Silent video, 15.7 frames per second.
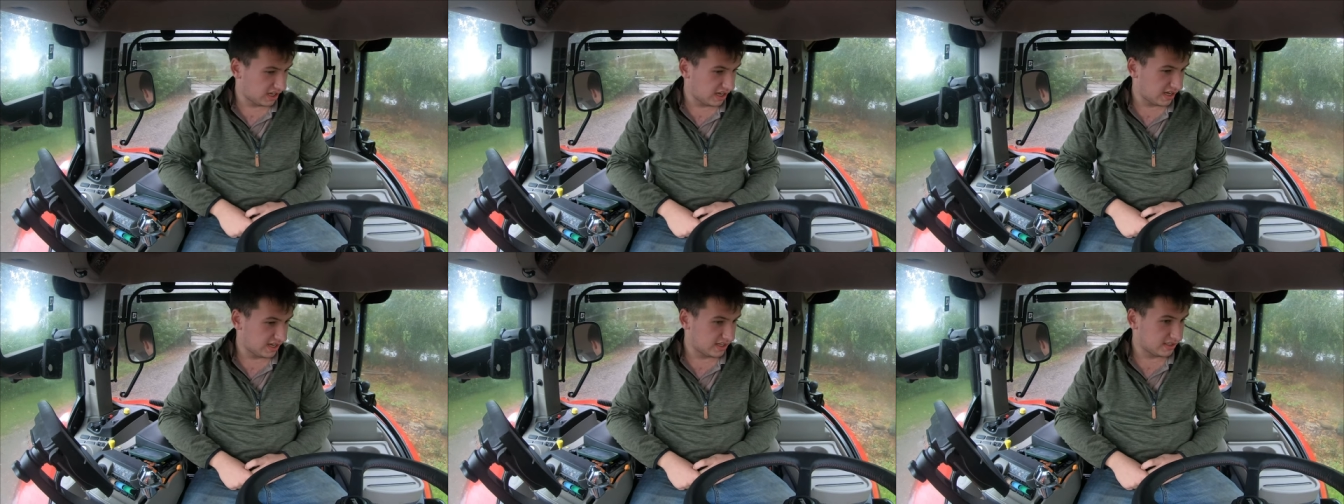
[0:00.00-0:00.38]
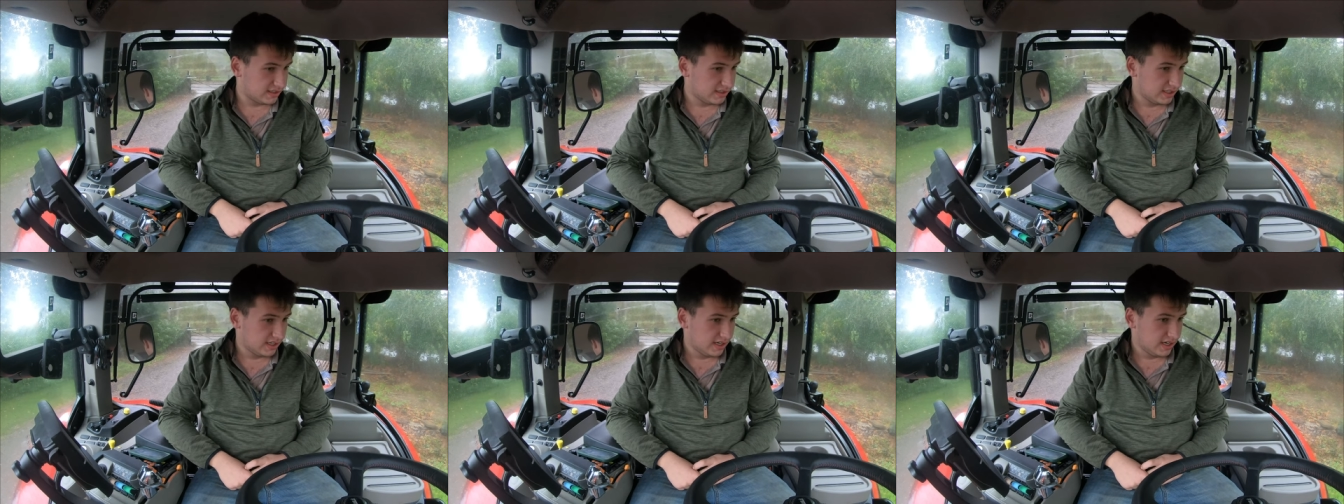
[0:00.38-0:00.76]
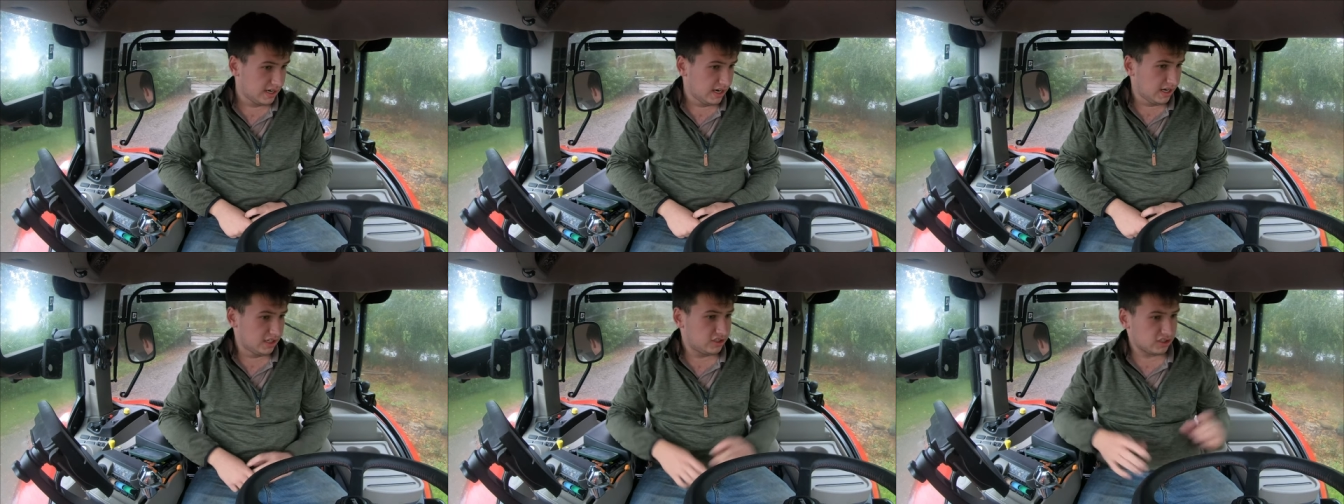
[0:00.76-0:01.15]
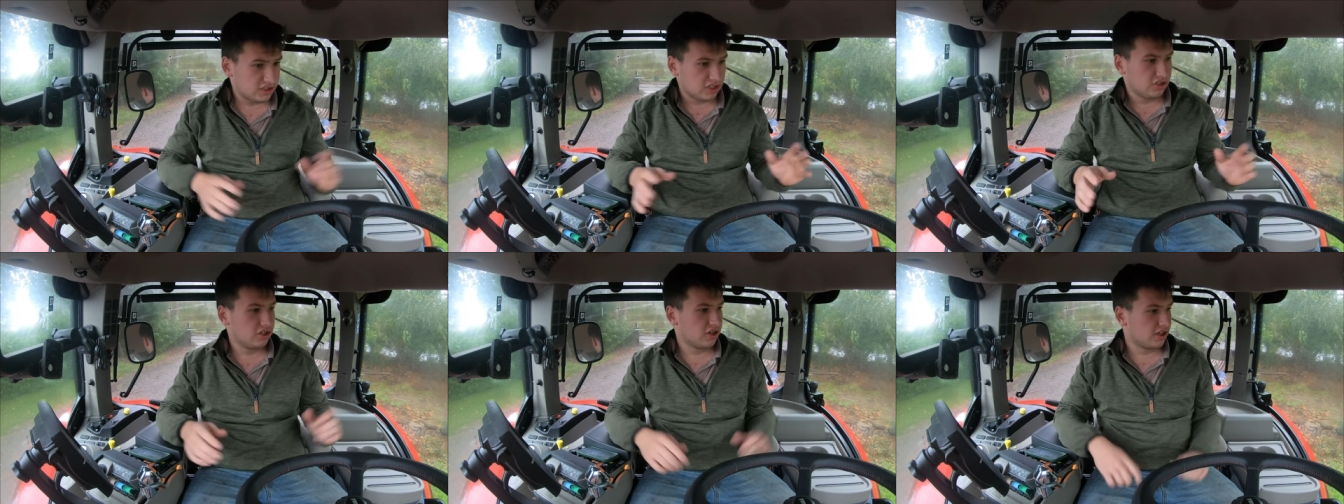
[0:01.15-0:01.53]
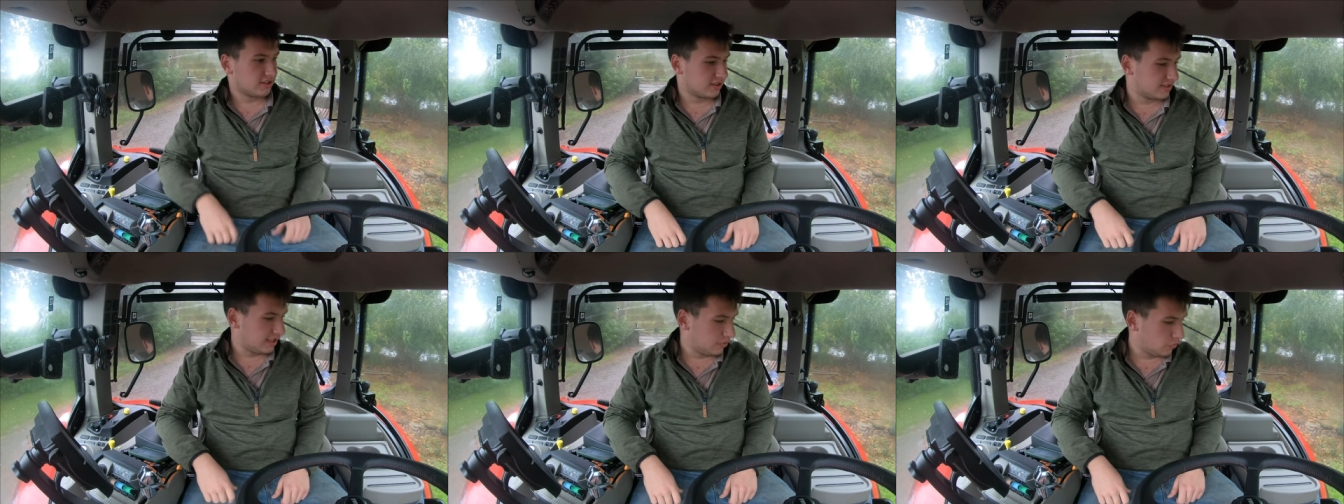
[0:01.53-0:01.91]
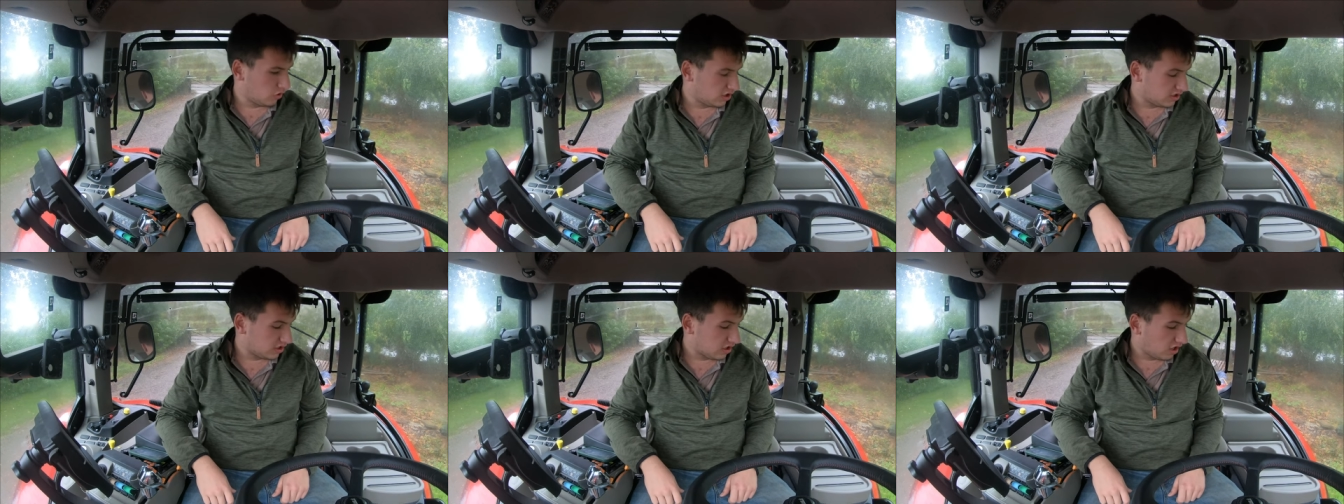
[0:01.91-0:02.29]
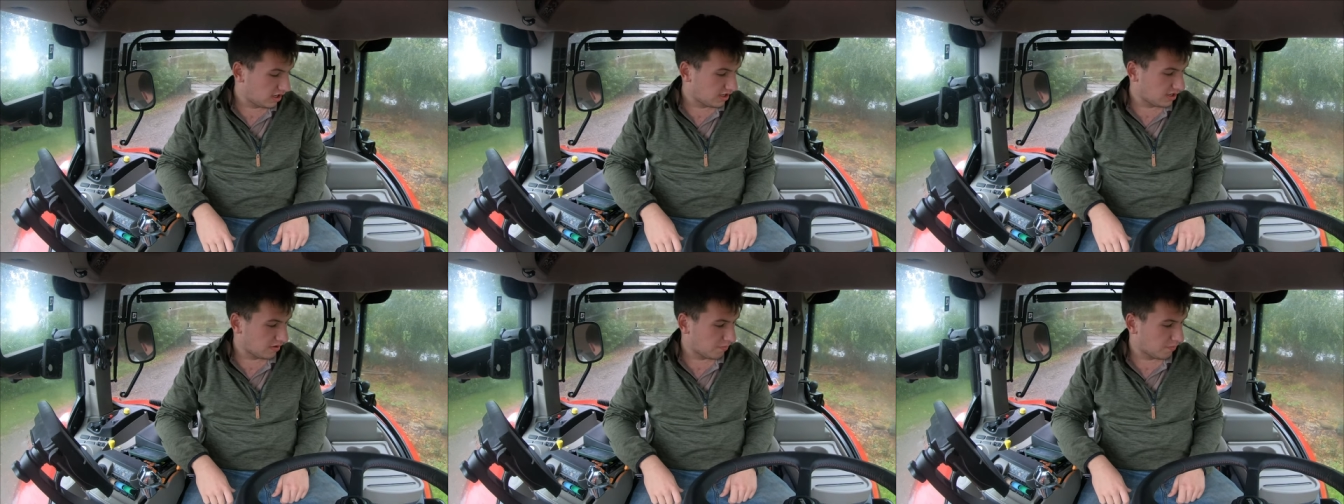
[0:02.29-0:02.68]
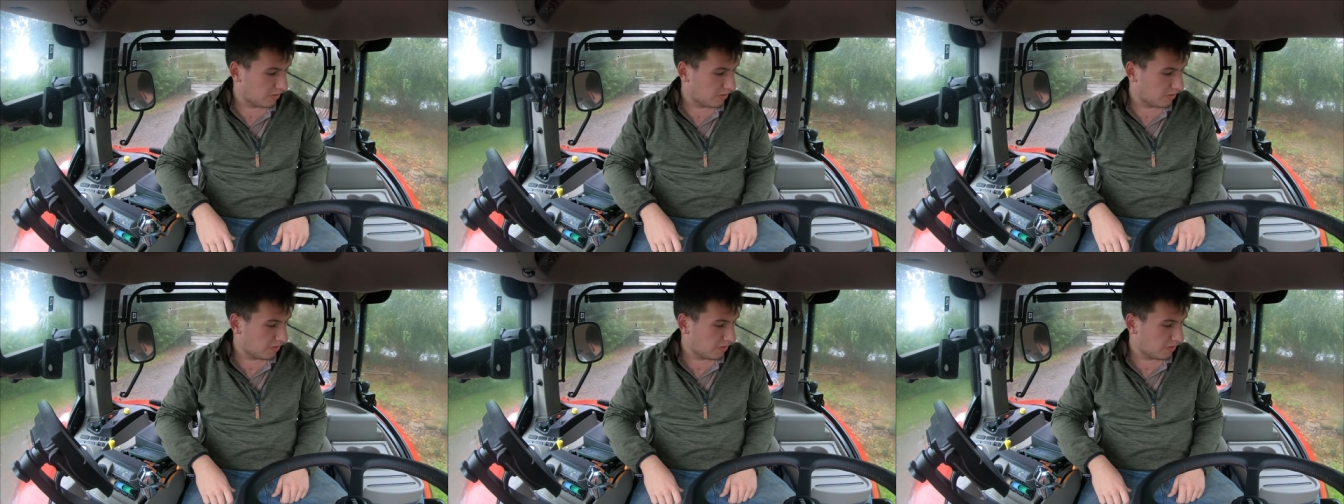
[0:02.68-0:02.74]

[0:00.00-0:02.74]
uh, just so you guys can see what it's like.